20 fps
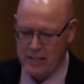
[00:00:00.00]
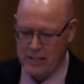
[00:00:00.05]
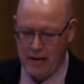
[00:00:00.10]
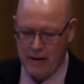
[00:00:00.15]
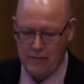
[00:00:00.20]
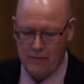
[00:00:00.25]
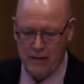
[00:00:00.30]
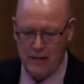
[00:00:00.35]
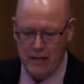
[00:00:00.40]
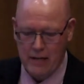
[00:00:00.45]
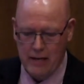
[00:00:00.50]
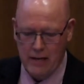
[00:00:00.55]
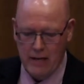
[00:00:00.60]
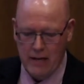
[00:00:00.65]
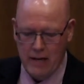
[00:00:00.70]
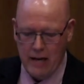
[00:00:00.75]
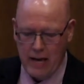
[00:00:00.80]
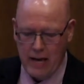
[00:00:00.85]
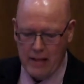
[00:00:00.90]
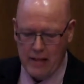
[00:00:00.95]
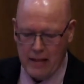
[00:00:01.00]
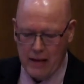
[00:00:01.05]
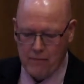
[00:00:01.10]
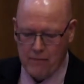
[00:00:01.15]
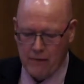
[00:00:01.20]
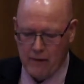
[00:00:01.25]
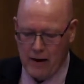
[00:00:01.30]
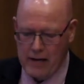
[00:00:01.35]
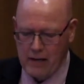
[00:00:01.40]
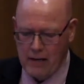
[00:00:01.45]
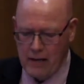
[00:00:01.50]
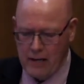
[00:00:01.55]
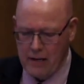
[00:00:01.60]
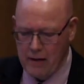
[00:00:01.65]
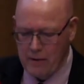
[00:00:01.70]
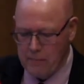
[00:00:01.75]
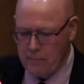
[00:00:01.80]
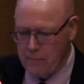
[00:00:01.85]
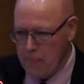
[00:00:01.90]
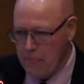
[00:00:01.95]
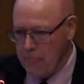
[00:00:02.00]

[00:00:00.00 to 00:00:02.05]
to have. And then finally,